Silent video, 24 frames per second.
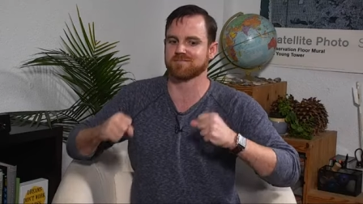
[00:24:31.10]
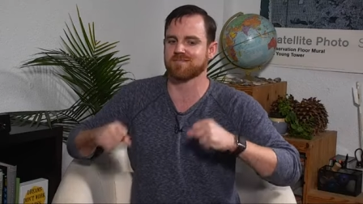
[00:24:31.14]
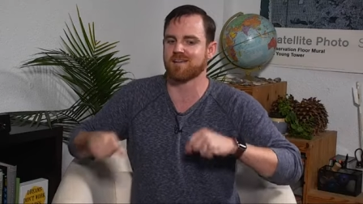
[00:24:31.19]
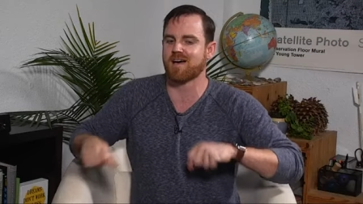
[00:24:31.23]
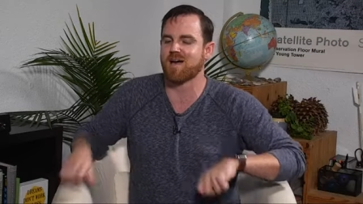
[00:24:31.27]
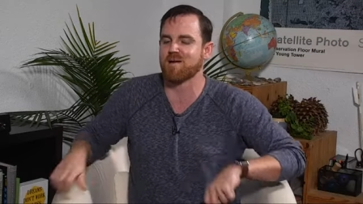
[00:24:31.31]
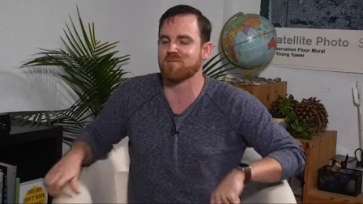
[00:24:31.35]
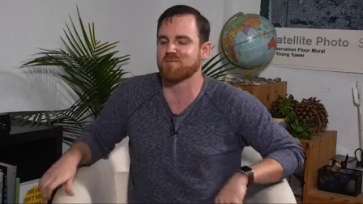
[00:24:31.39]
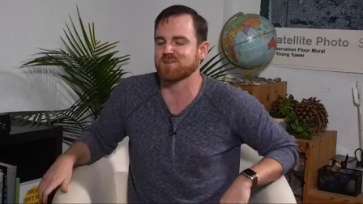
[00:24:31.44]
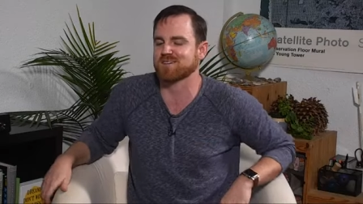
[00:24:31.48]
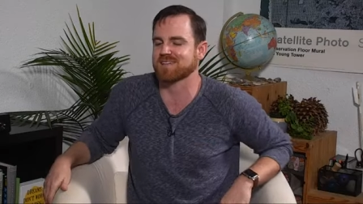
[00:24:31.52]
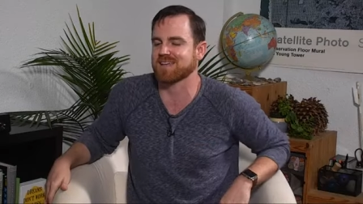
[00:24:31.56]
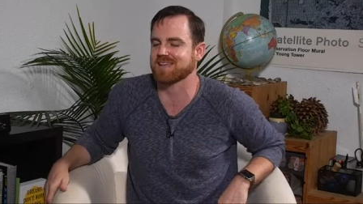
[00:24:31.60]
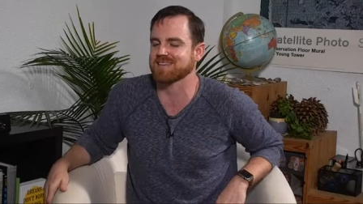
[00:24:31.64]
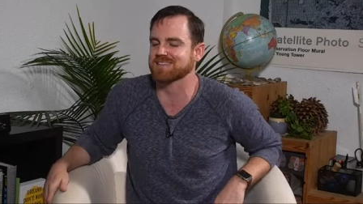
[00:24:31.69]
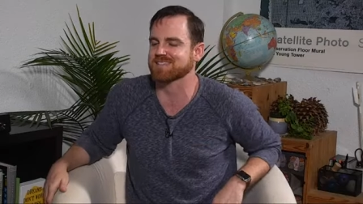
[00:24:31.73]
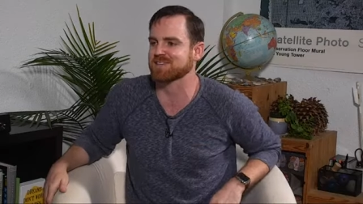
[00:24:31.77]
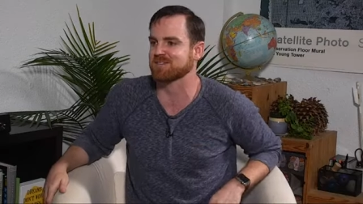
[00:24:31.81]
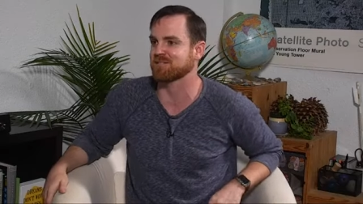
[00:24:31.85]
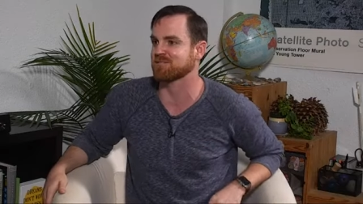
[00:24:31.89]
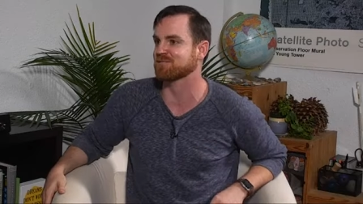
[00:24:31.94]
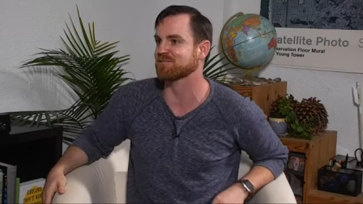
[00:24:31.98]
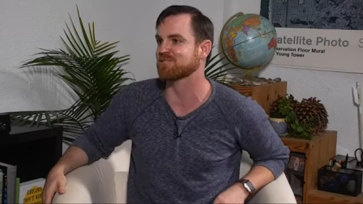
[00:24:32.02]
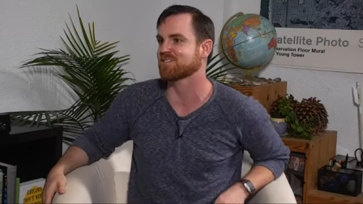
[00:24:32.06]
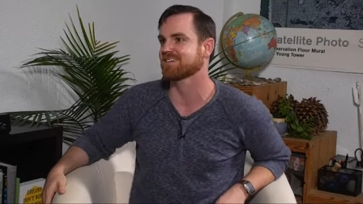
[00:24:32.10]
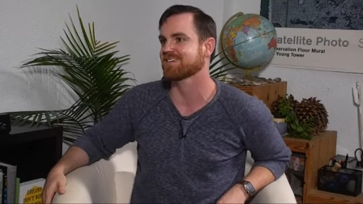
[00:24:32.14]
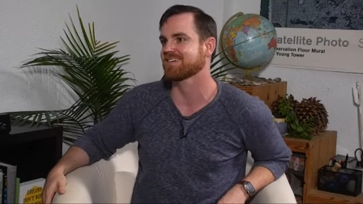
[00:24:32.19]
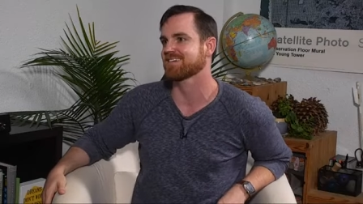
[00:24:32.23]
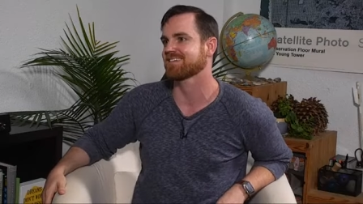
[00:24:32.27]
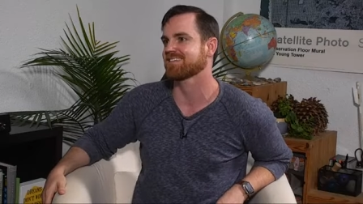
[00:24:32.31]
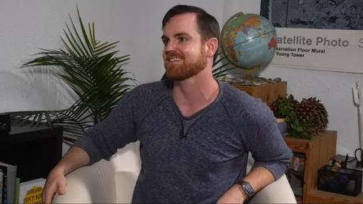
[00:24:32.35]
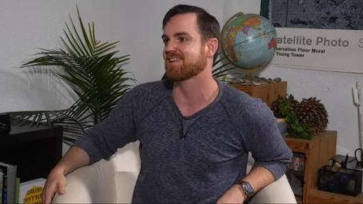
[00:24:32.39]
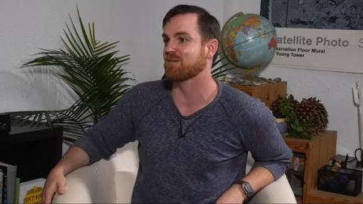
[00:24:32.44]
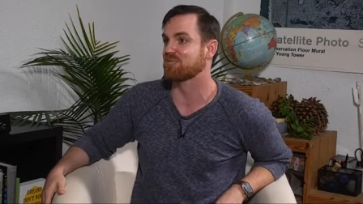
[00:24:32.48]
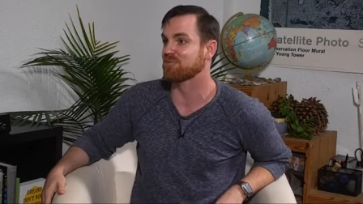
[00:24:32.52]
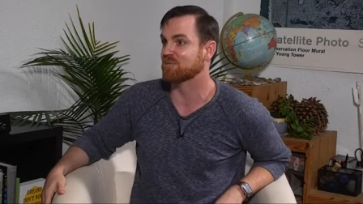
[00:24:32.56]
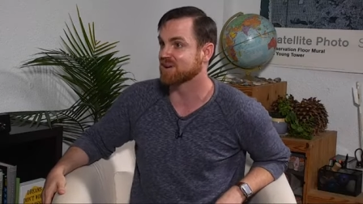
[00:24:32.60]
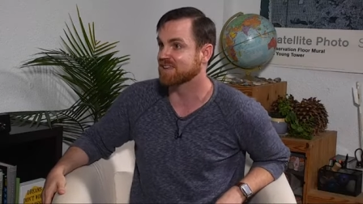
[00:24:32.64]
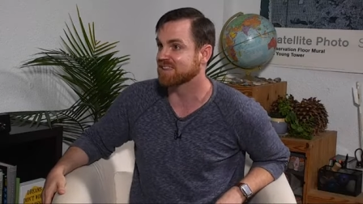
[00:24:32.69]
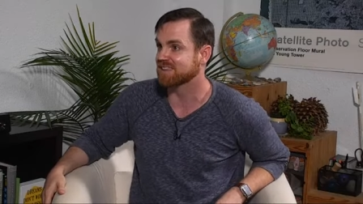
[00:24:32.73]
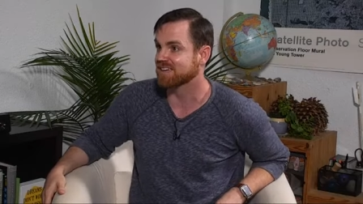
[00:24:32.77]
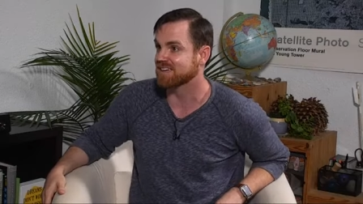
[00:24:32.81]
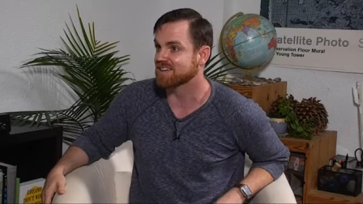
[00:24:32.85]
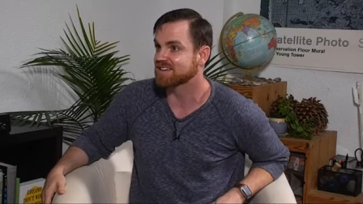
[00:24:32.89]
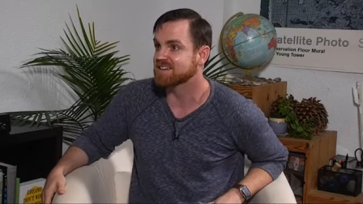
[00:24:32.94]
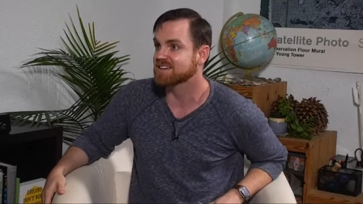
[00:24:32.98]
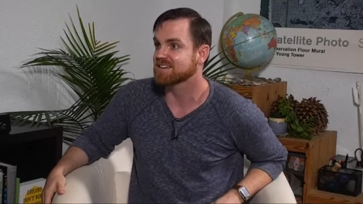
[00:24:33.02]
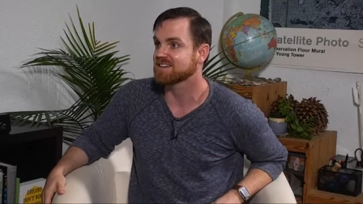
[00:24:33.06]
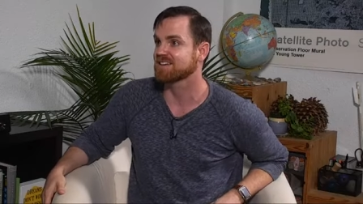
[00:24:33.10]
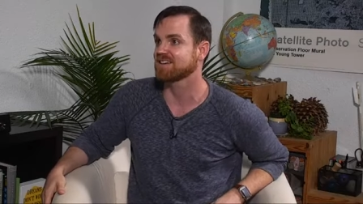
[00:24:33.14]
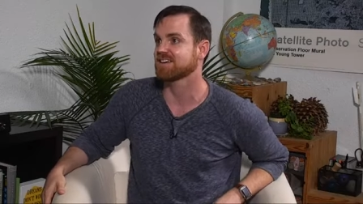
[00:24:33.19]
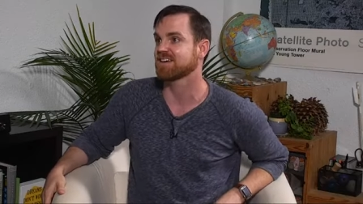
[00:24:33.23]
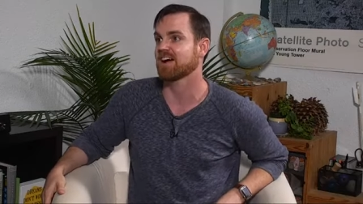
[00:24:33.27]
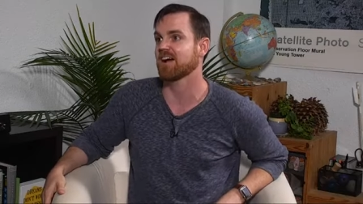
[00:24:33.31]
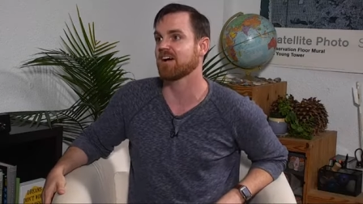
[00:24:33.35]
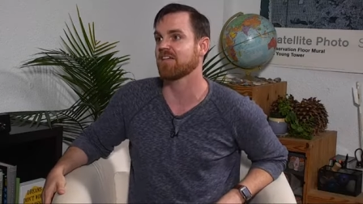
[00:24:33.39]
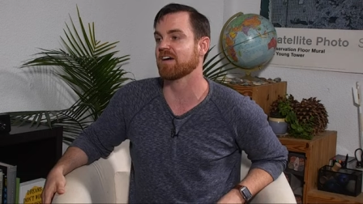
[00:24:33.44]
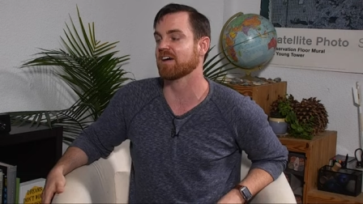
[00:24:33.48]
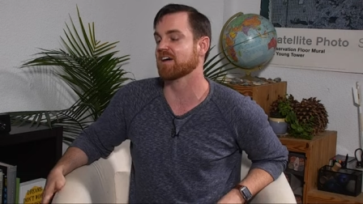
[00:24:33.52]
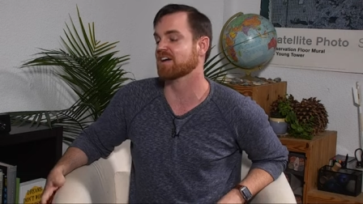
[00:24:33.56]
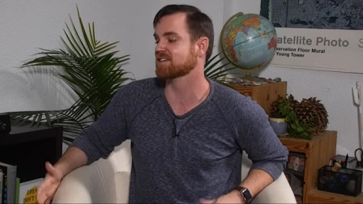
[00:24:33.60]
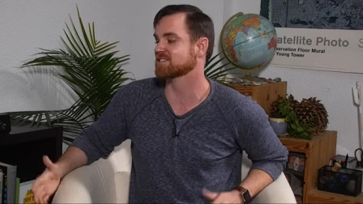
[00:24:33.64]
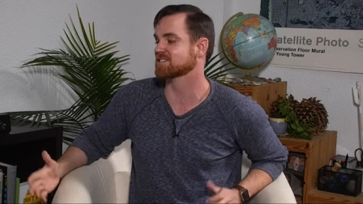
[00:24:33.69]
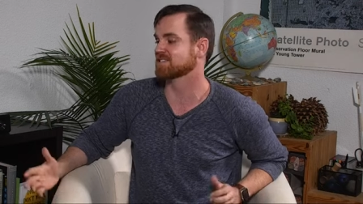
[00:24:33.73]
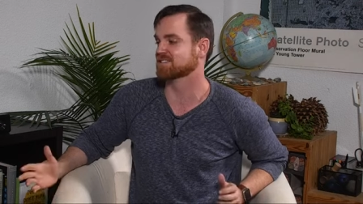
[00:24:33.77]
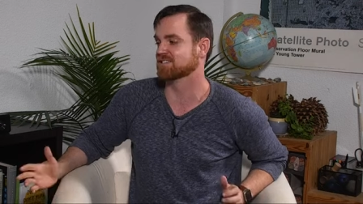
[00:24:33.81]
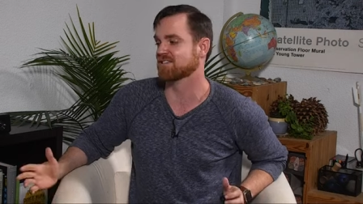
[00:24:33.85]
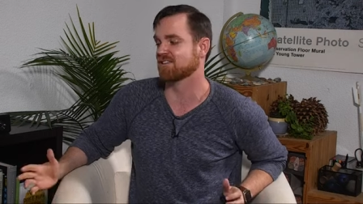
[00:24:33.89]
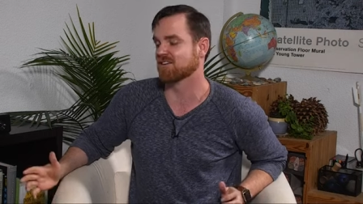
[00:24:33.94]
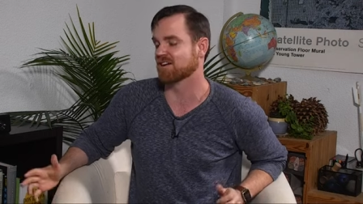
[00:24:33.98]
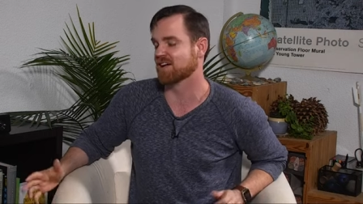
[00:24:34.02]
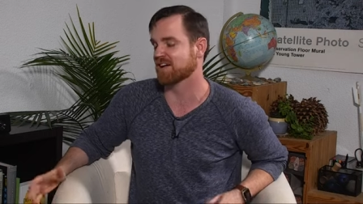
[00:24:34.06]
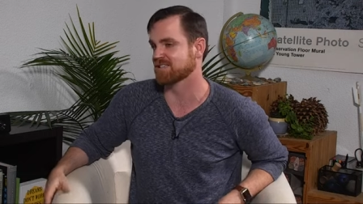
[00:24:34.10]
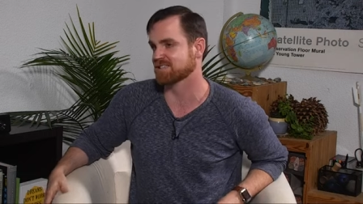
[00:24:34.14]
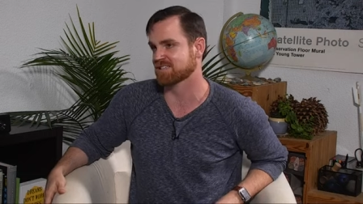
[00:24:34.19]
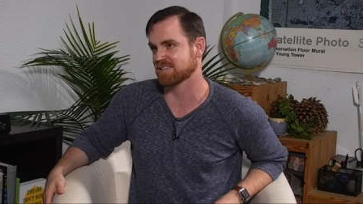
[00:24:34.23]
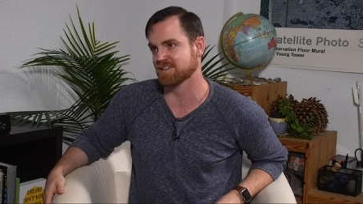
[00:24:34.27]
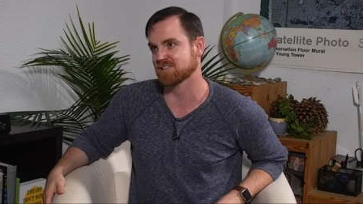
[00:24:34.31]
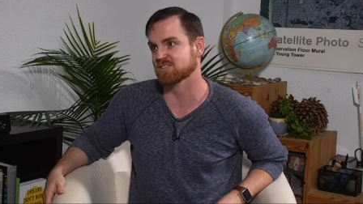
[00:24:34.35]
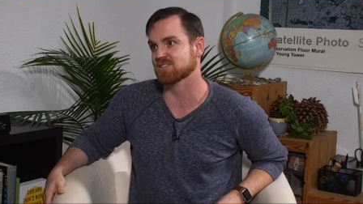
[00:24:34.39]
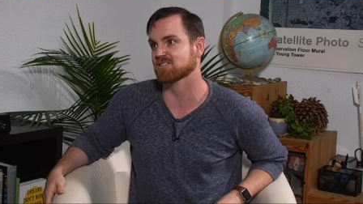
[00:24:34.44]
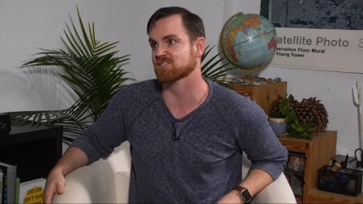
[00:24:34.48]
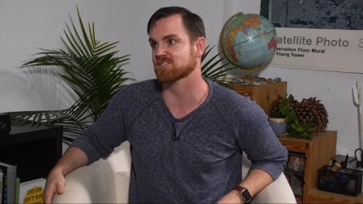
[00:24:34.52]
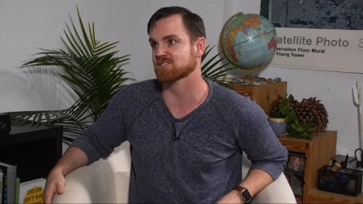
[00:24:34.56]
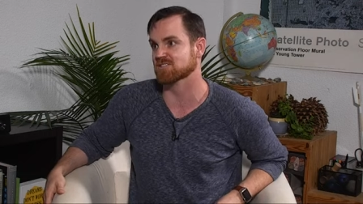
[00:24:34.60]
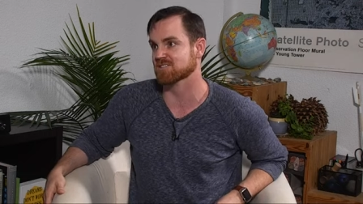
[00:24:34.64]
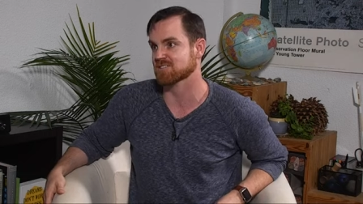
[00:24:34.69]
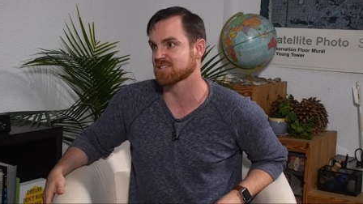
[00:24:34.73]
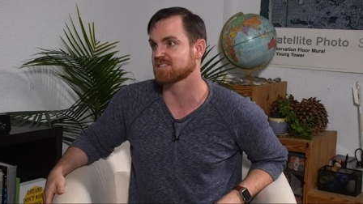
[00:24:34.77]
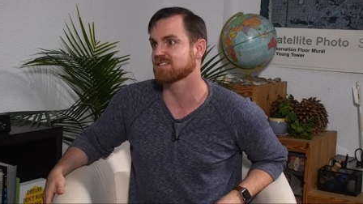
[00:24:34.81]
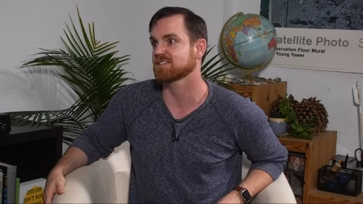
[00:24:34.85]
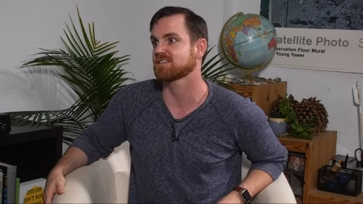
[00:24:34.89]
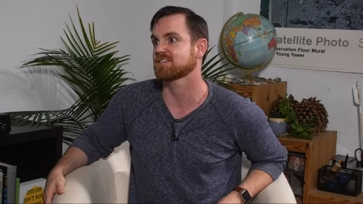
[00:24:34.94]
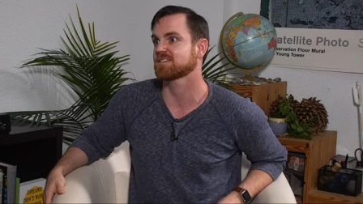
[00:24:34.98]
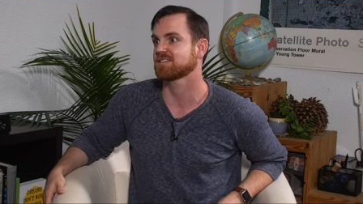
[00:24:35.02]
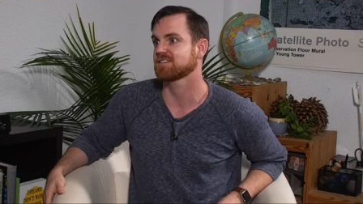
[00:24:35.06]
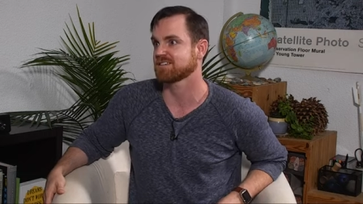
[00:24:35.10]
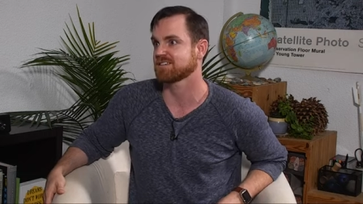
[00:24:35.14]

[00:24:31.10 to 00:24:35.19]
hypertensive, not breathing. And that causes all kinds of issues. Mm-hmm.